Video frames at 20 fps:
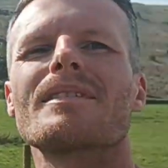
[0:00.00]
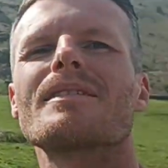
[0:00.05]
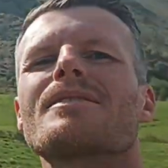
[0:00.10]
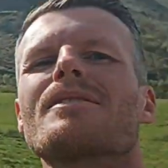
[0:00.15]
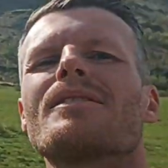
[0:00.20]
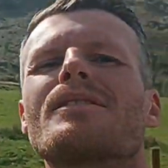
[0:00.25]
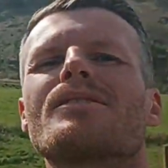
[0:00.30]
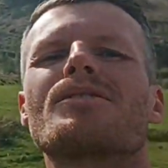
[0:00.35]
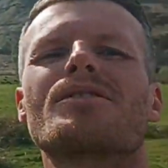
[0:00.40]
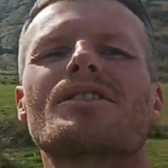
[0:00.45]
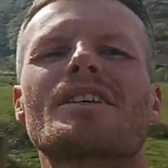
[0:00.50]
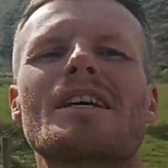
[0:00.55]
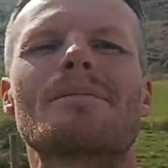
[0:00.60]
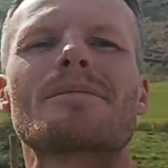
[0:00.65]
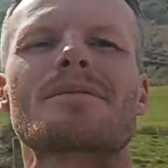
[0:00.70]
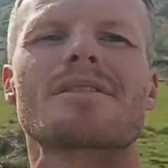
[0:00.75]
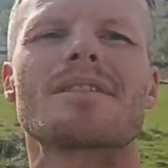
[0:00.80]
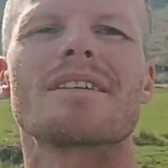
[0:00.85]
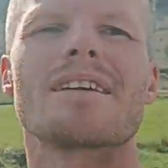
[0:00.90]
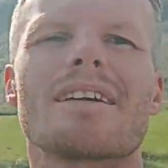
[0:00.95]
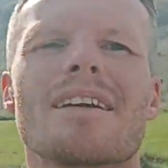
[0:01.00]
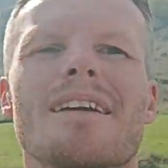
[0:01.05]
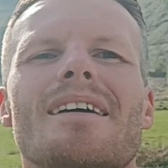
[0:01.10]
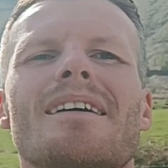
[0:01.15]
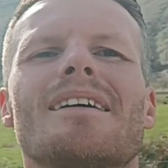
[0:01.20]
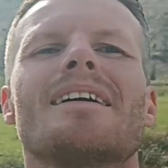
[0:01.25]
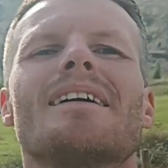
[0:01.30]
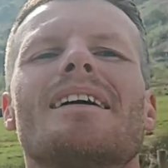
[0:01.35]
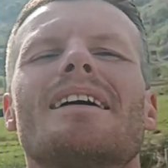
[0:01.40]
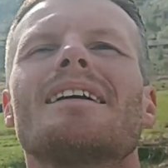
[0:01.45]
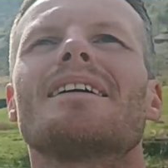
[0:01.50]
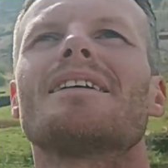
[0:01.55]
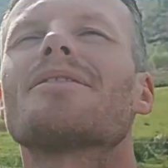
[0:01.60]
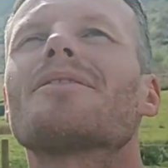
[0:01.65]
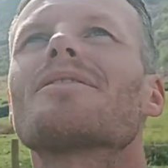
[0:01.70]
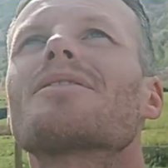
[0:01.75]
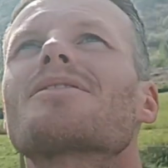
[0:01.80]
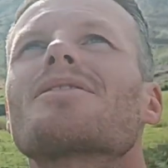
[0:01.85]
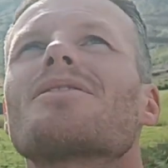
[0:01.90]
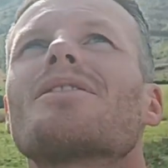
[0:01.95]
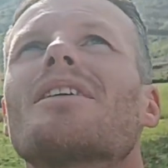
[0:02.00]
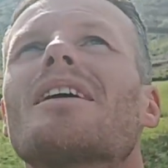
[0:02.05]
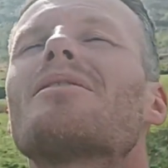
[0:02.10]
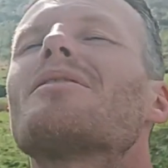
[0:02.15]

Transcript: So it just keeps the heat of the sun